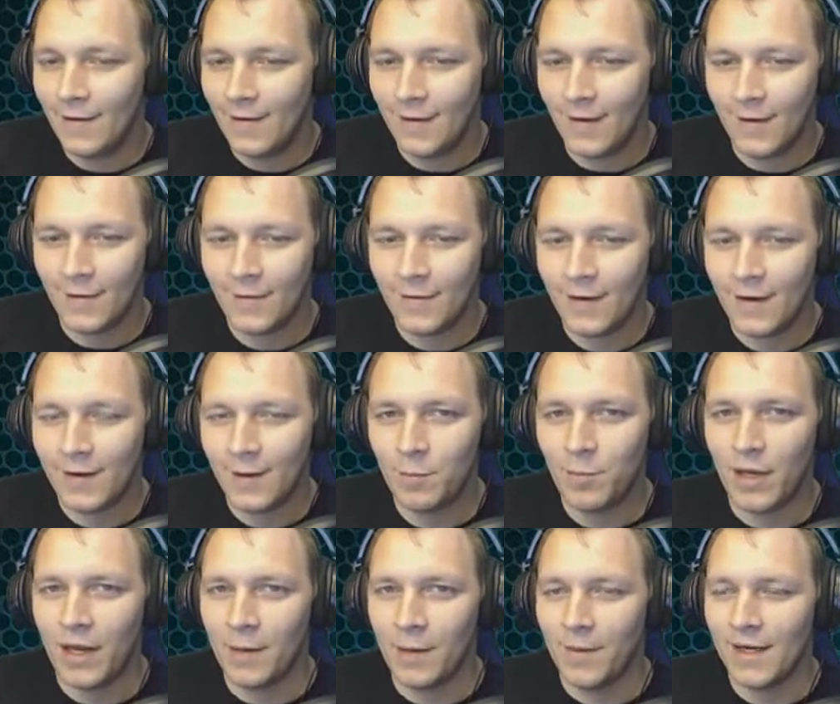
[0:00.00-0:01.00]
Yes, I did
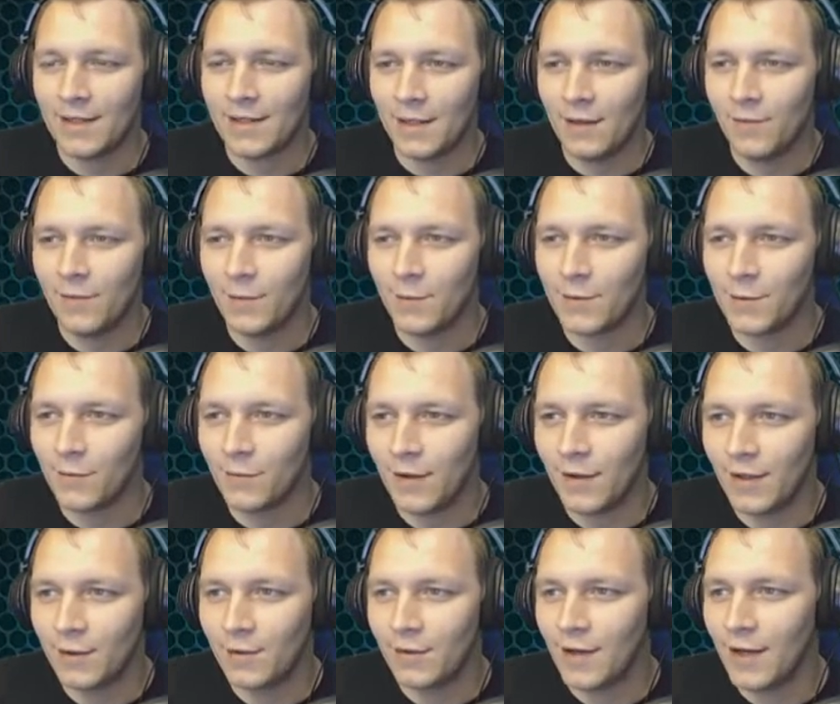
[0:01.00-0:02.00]
play it myself. It was a
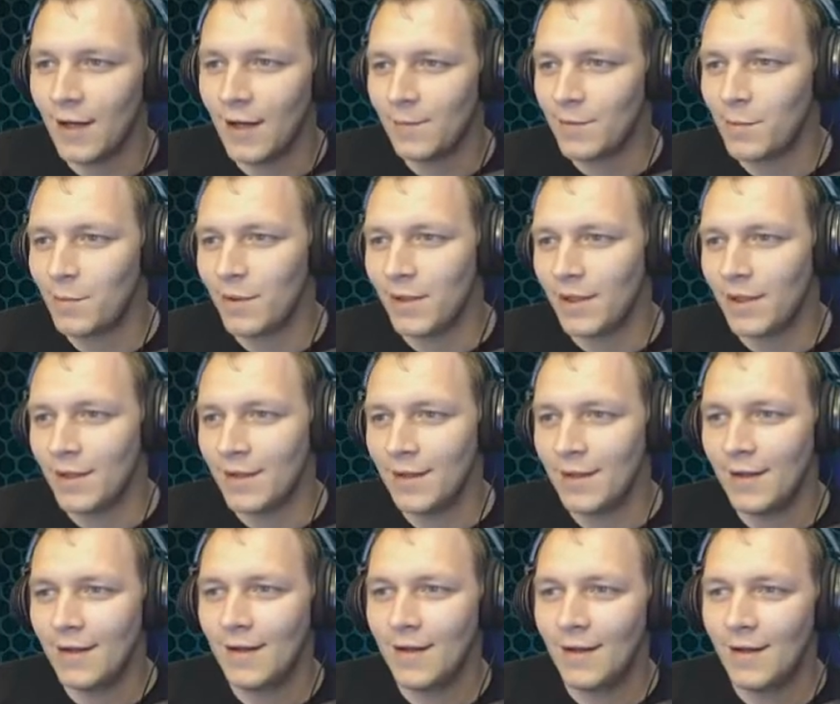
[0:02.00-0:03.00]
really good game to play.
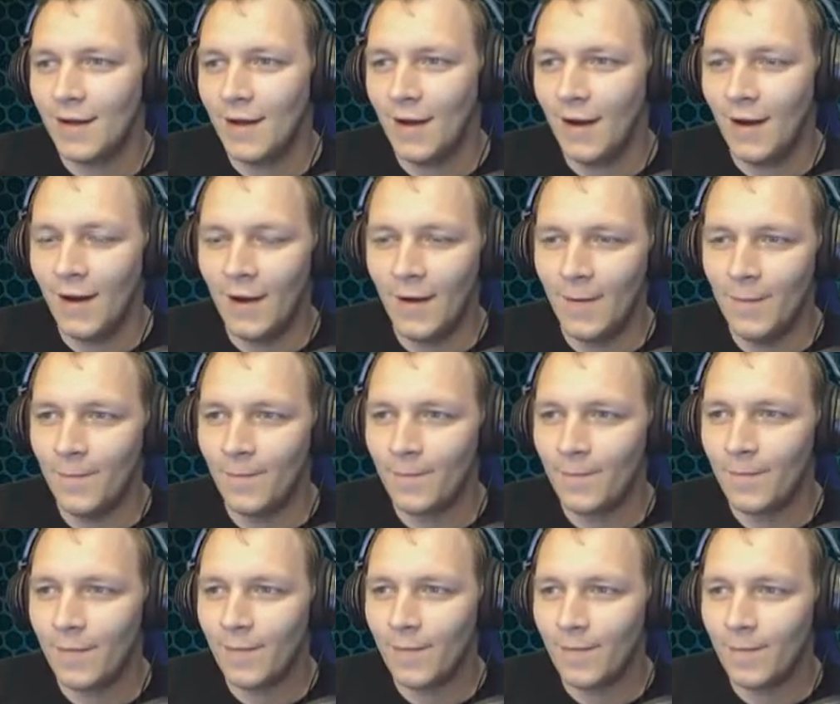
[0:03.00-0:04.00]

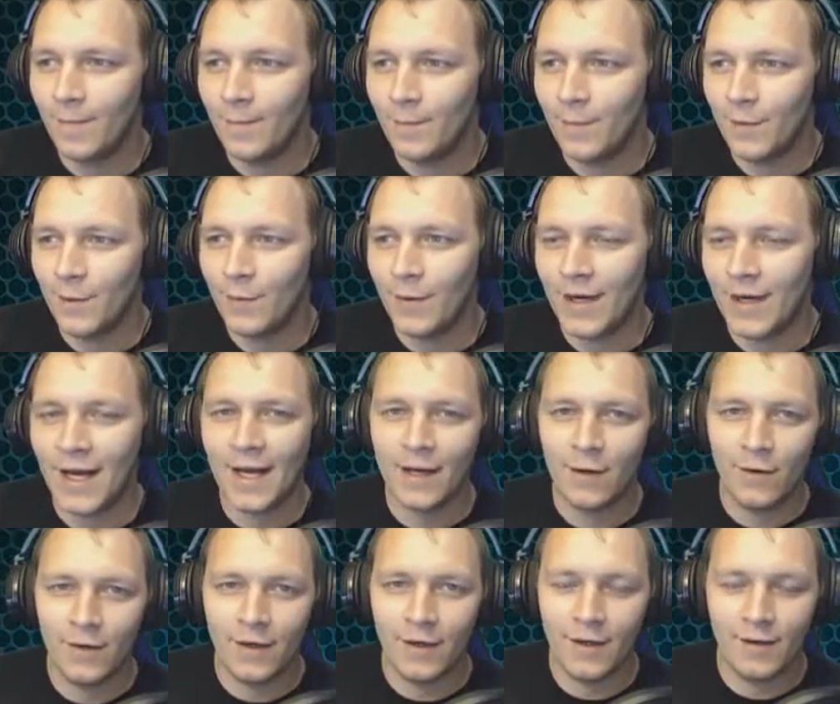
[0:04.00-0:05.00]
But when I
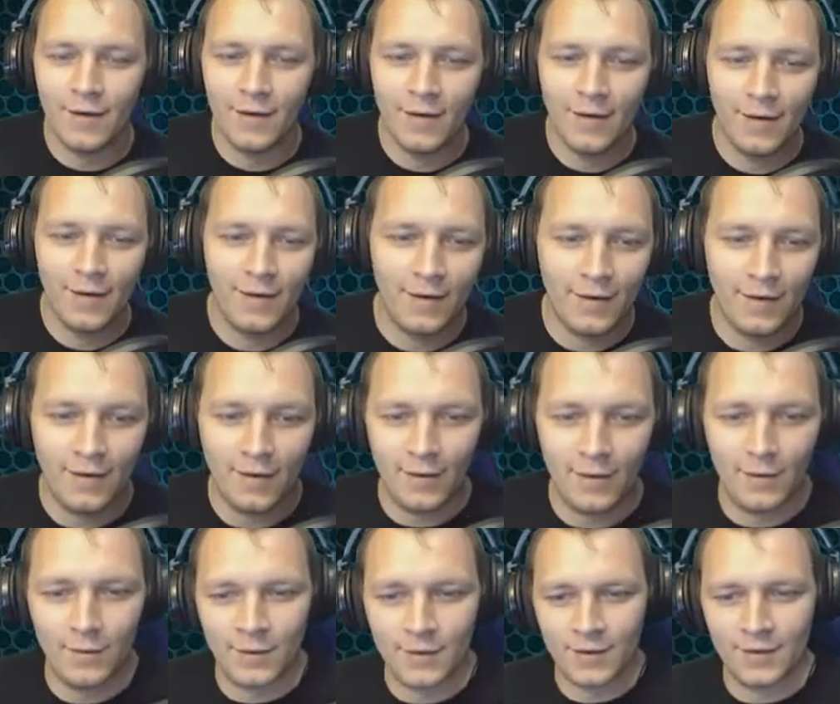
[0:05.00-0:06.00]
got it,
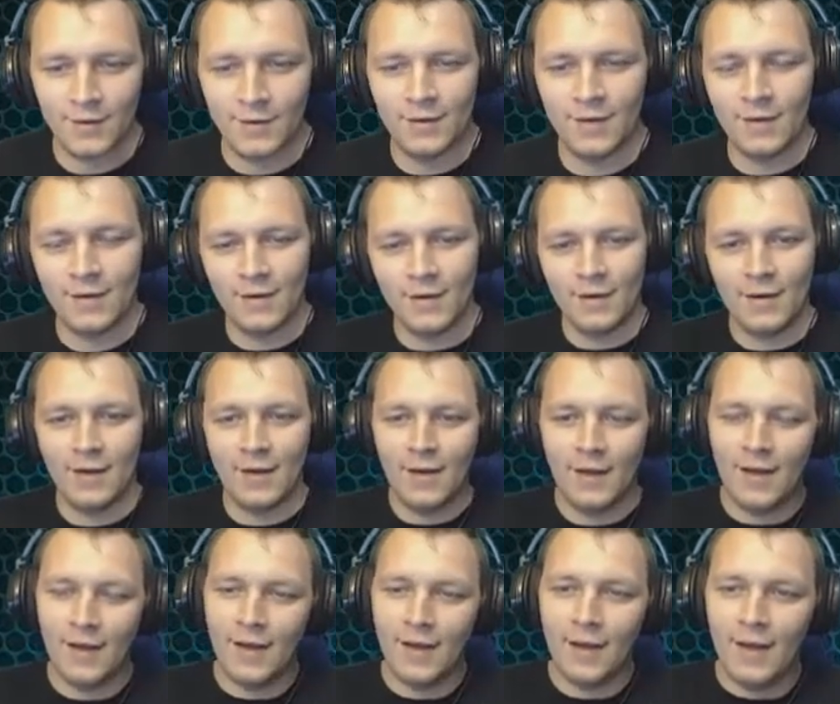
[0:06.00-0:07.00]
there wasn't...
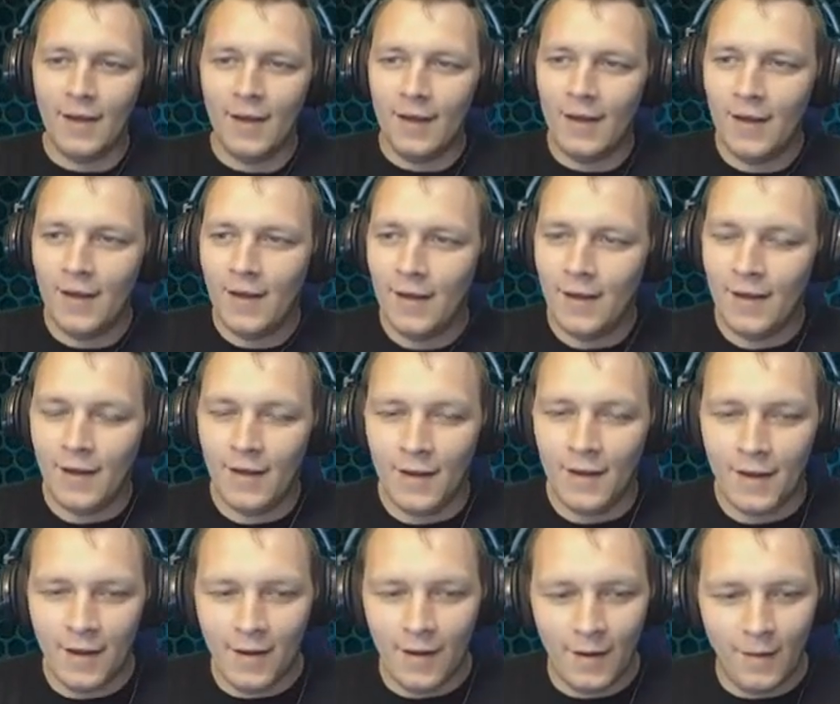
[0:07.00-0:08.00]

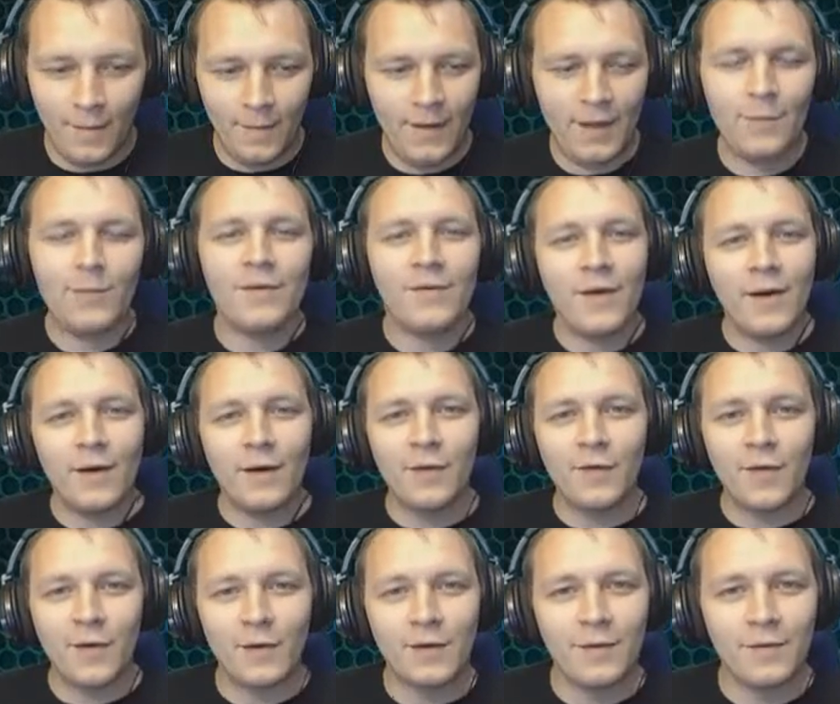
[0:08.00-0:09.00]
it was very
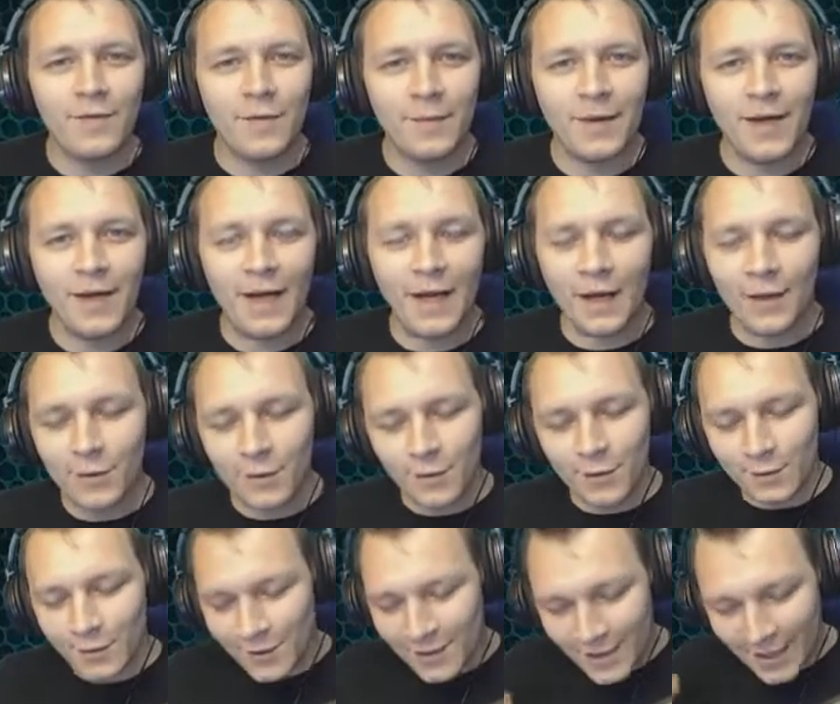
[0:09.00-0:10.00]
confusing for me. I couldn't
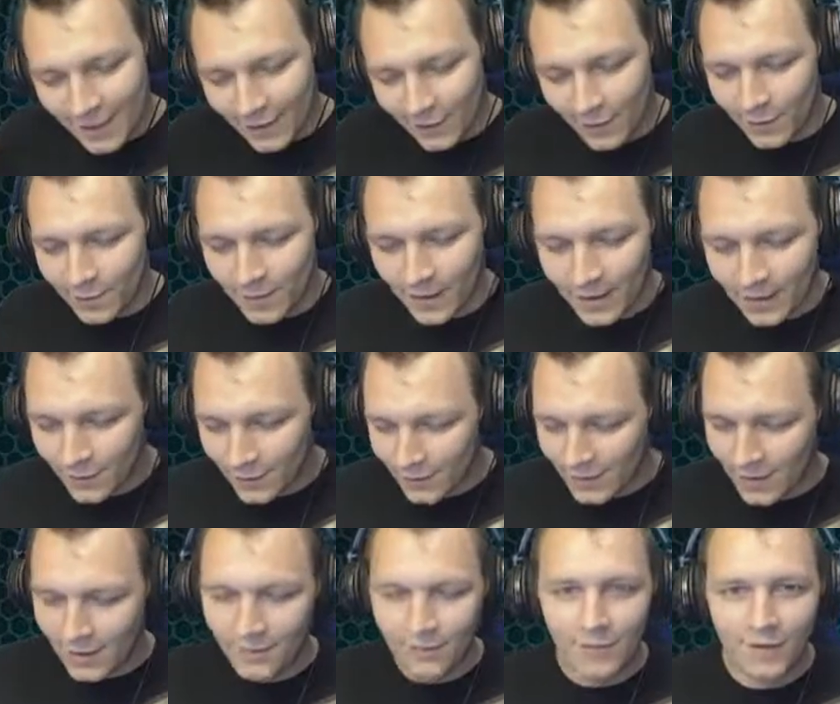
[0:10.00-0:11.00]
understand all the menus
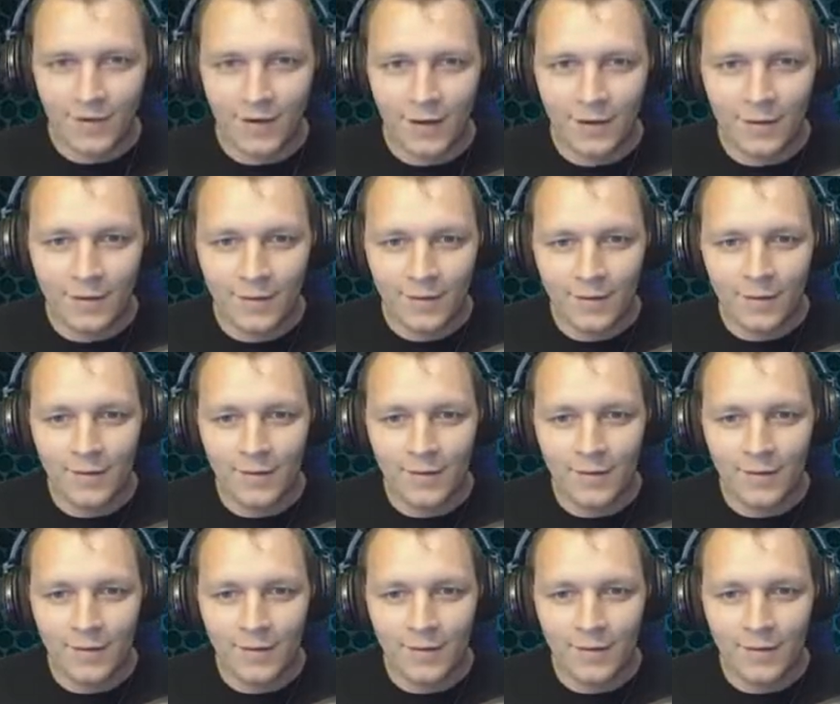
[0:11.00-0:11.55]
and everything.